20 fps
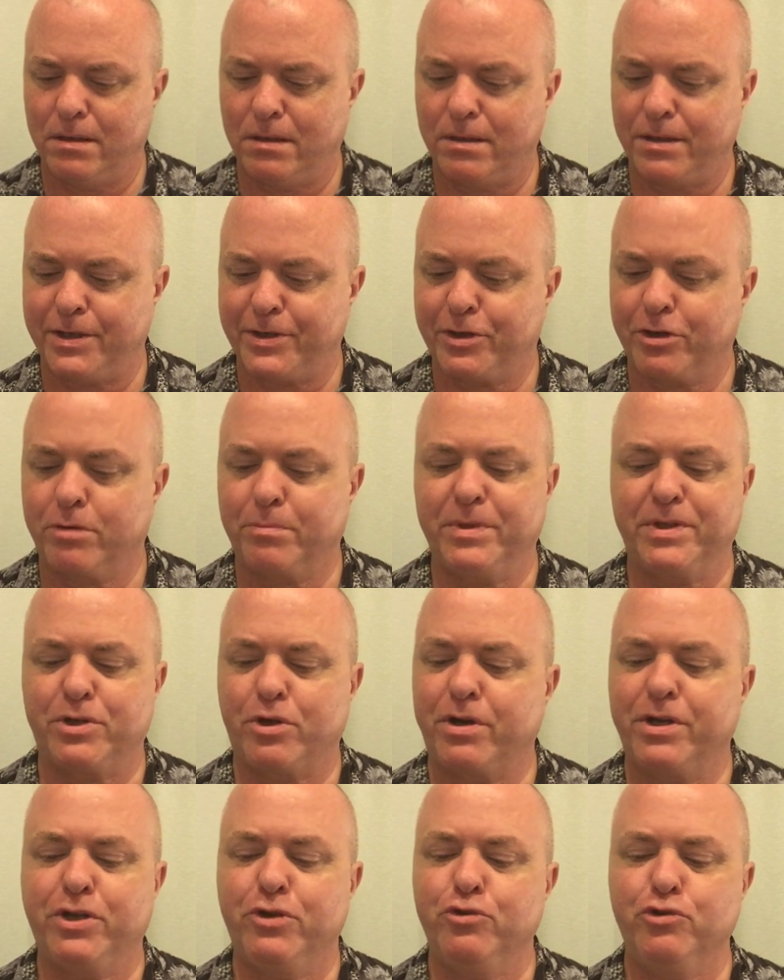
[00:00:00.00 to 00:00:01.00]
The term is
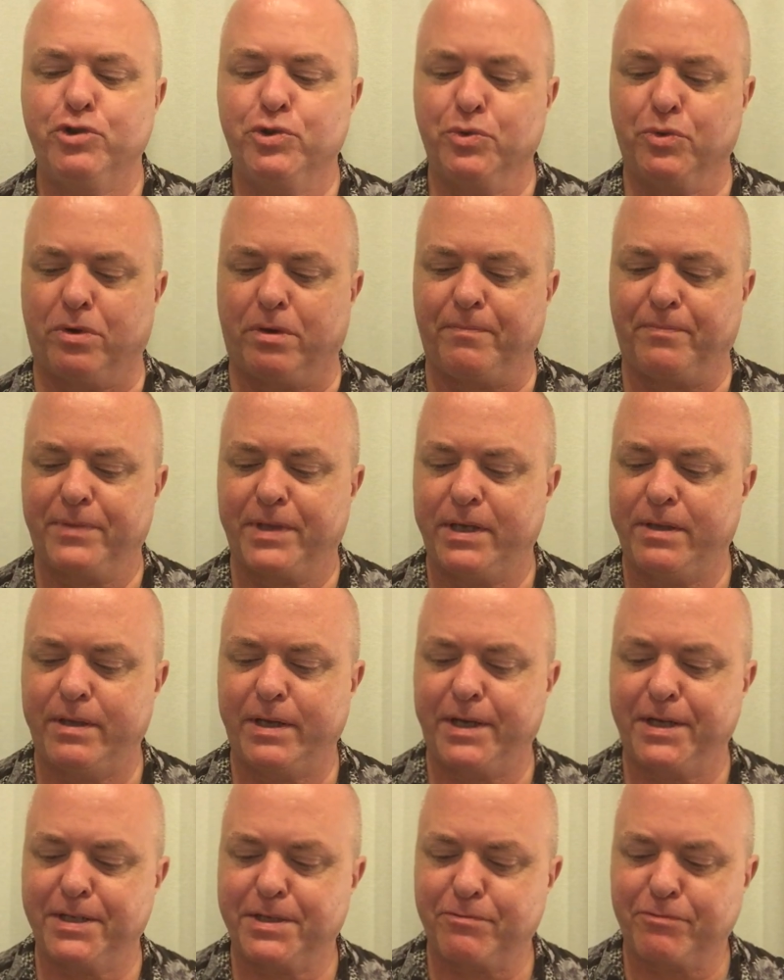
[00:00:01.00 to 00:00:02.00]
unusual in
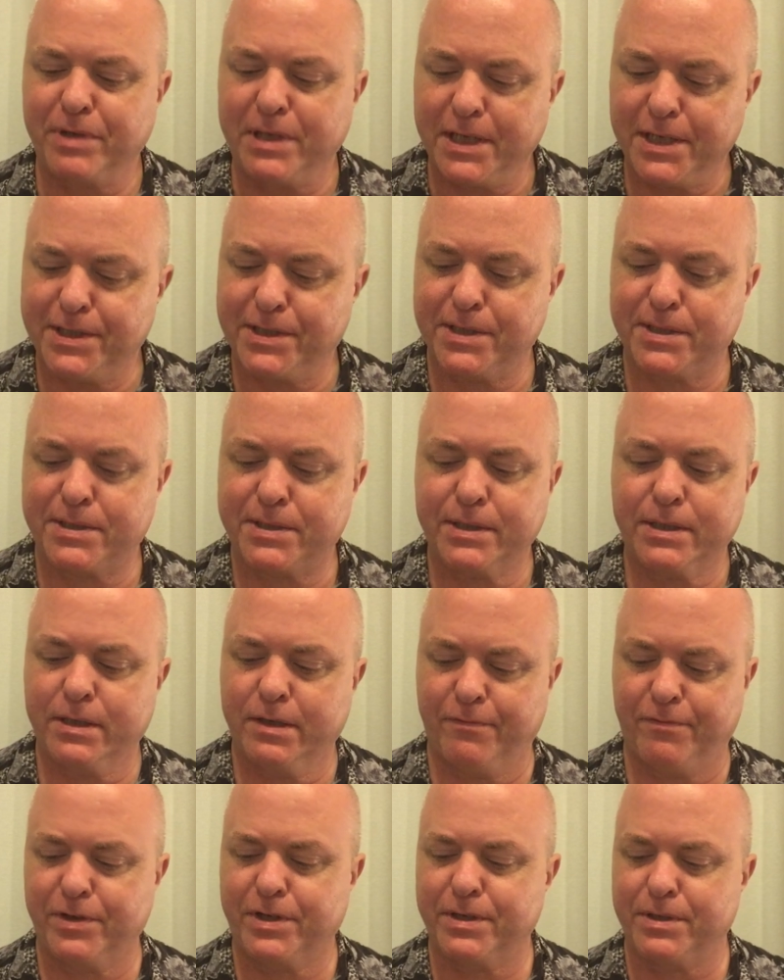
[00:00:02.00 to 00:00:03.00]
that its religious
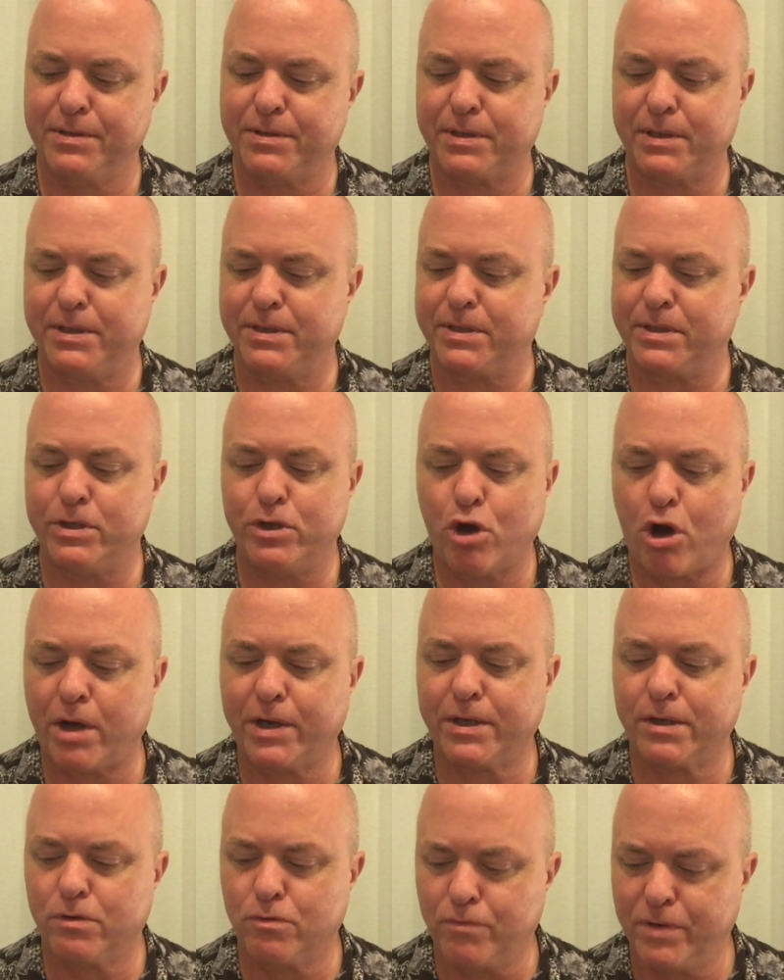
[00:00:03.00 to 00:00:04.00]
significance is not
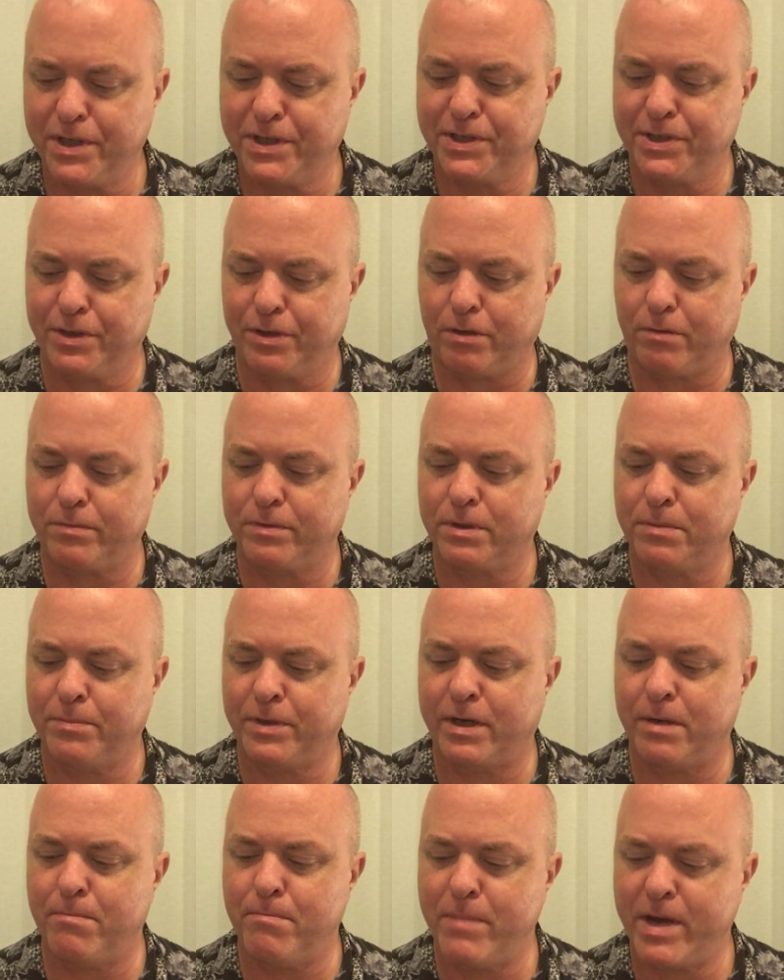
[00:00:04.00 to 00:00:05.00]
original,
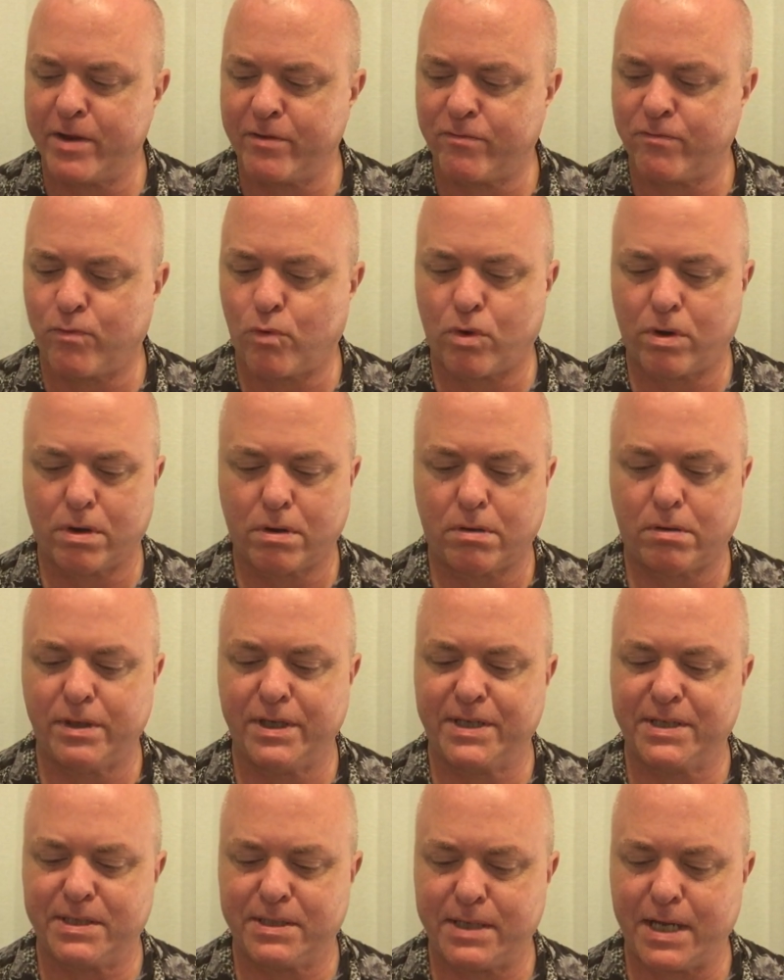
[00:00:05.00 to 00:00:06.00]
but a metaphorical
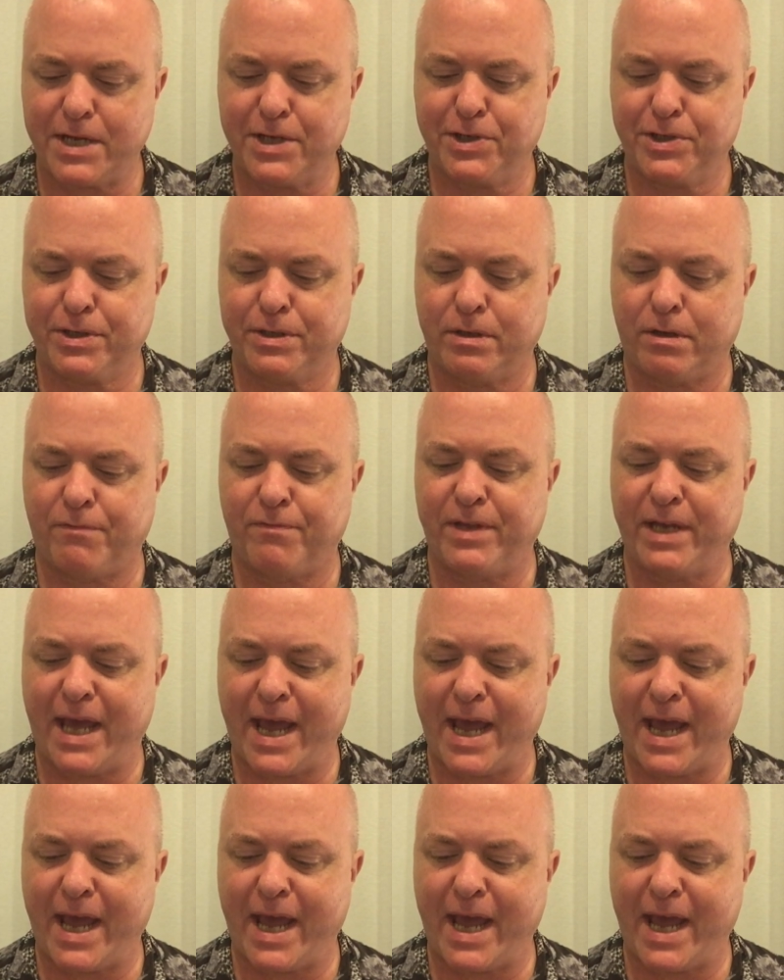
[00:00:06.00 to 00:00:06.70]
extension of the